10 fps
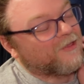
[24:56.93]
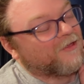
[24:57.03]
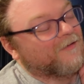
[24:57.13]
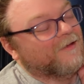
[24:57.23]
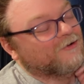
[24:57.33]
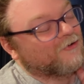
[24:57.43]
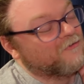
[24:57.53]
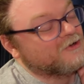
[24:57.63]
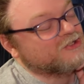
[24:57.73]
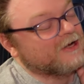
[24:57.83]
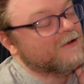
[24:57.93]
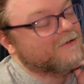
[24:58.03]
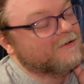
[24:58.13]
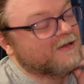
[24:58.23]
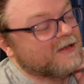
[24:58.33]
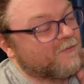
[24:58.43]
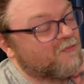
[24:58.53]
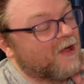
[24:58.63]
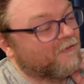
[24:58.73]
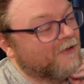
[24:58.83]
we suddenly turned the chant into Deep
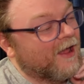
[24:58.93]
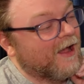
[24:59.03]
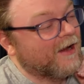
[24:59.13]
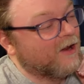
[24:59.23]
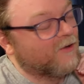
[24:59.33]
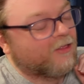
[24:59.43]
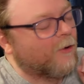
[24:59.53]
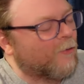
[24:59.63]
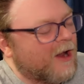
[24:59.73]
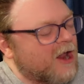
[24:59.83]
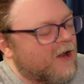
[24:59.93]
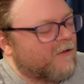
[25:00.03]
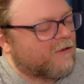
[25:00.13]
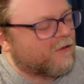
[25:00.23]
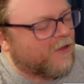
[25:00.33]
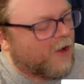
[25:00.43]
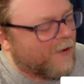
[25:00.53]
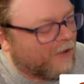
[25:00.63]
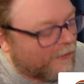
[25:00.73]
Space Nine, and he's like, wait, no, this is a song about